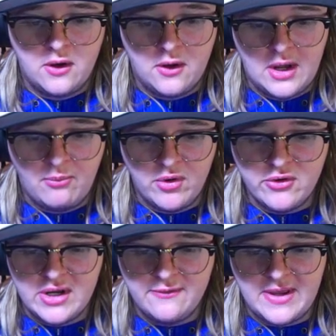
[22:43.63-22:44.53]
I'm
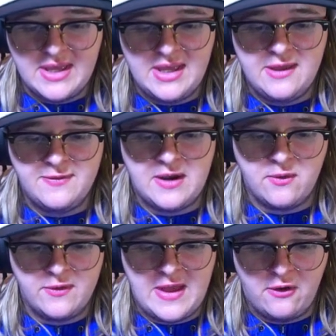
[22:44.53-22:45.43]
wondering if I can get there
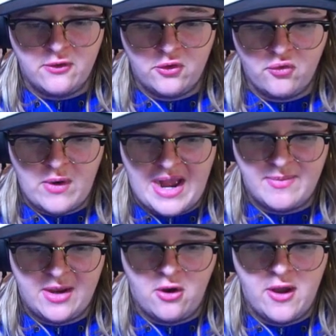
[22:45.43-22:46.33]
without
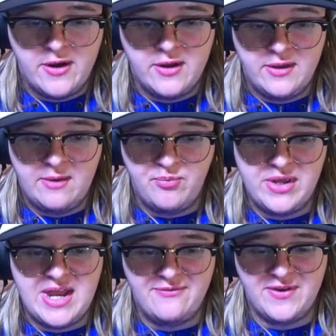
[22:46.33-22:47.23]
grabbing on. Yep, we
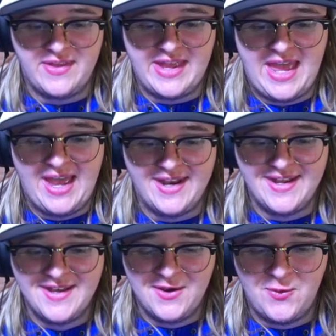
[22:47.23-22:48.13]
definitely can.
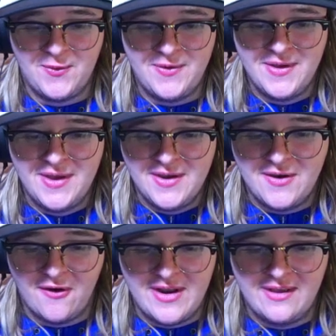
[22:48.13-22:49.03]
Cool.
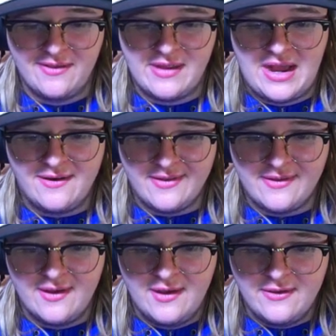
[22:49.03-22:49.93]
Guardian
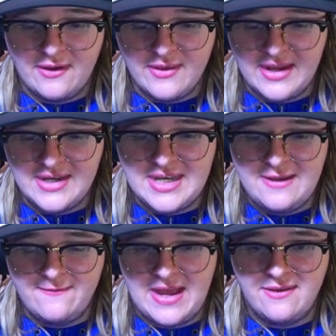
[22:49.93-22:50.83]
Socks. Sounds like
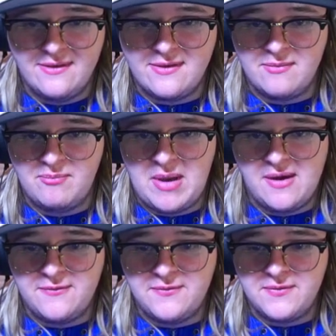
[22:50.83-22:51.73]
defense
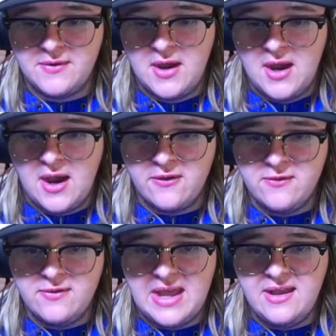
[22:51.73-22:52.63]
buff. Other
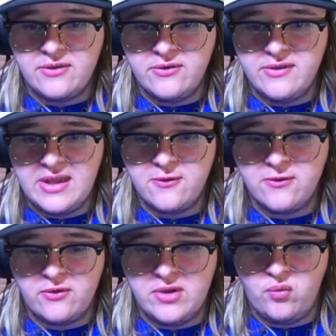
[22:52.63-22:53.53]
than that, it looks like there's
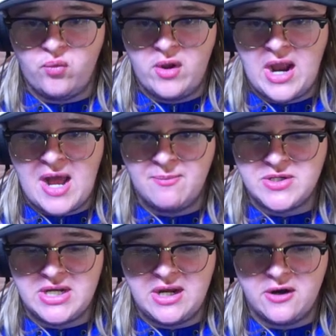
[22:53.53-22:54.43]
only one
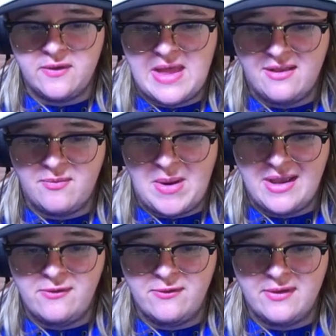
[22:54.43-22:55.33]
option here, and that's by
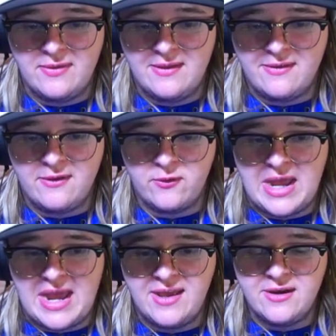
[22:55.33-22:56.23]
using this little
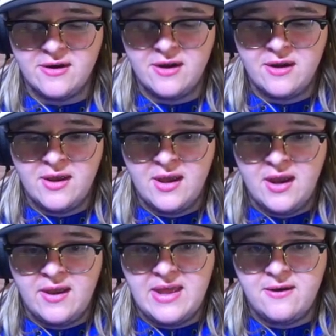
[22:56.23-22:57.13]
guy here,
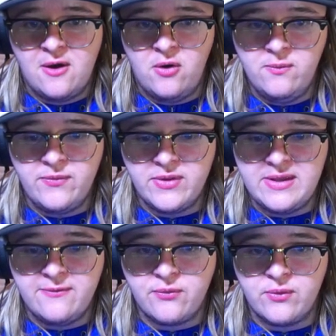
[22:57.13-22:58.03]
and then hopefully
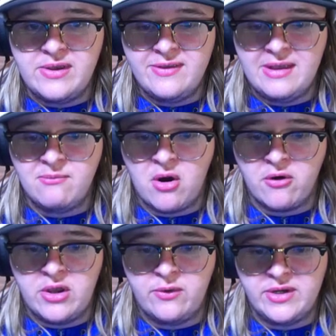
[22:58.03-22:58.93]
freezing
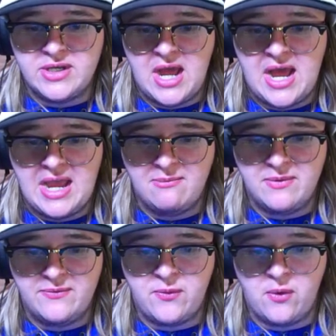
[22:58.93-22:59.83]
Mario in time
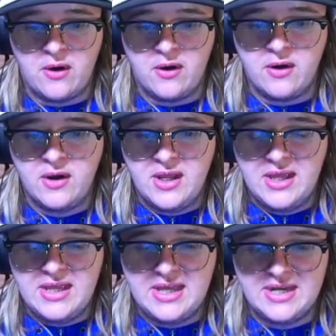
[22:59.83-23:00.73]
before
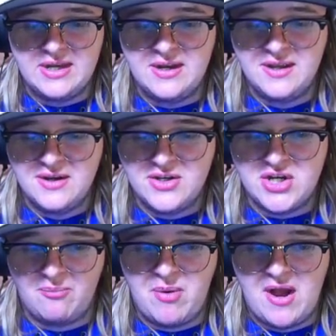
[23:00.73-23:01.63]
he can
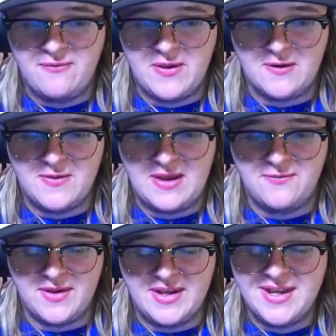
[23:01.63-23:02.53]
jump off there,
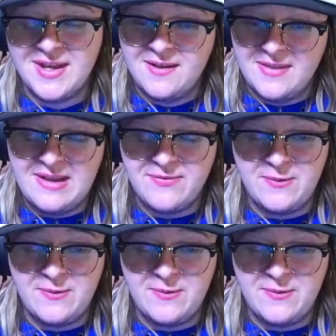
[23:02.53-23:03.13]
thankfully. Thankfully